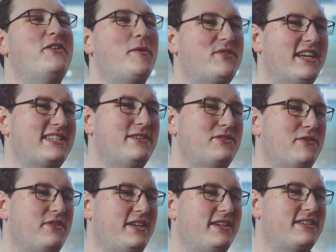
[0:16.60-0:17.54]
The objectives
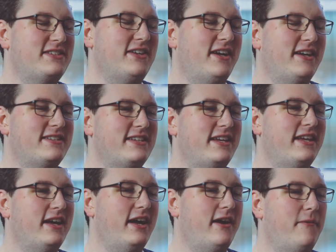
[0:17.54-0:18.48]
of the
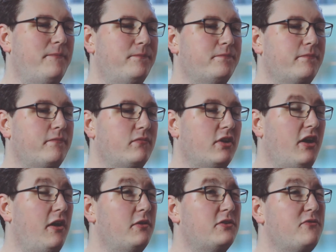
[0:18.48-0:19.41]
society,
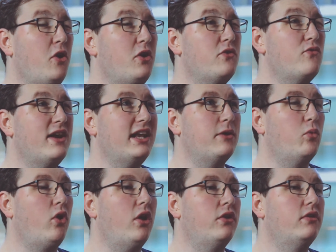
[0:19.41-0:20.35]
there's only really
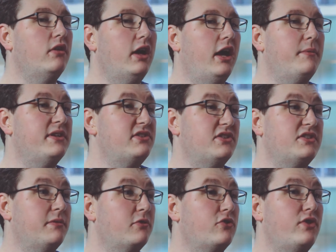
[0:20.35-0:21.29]
one. It's
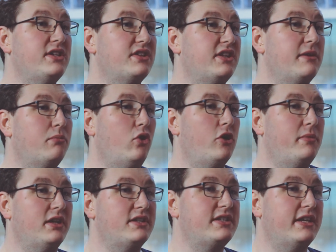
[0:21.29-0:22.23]
just increasing the
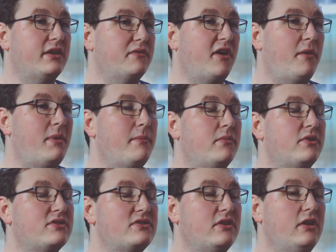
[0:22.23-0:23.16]
employability of our
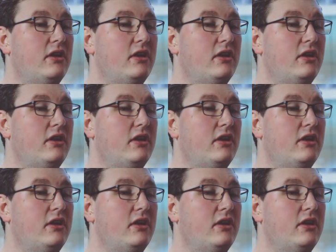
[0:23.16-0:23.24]
members.